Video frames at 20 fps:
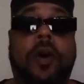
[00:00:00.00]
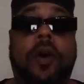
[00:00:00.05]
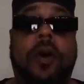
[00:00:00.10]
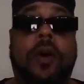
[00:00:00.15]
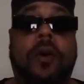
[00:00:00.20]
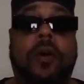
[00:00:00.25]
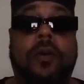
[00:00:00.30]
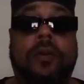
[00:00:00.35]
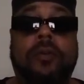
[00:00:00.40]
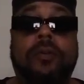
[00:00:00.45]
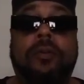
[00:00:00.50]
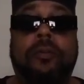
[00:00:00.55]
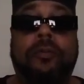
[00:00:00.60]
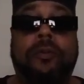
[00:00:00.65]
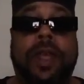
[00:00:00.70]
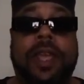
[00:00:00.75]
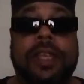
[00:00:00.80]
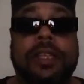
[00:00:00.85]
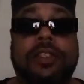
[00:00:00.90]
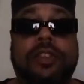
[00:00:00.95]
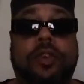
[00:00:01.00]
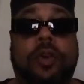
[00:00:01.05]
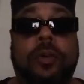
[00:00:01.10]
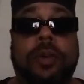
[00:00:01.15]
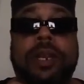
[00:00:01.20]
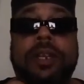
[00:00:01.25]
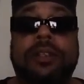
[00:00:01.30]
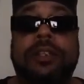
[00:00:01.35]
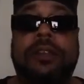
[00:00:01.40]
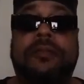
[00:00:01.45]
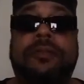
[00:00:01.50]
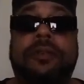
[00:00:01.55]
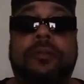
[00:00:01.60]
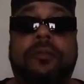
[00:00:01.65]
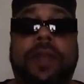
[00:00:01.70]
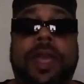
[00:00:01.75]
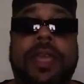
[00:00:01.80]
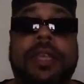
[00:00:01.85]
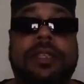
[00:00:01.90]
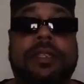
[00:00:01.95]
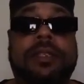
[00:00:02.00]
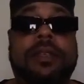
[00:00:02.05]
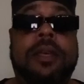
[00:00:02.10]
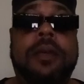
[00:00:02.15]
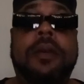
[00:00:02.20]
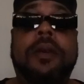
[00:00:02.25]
own race or with a different race.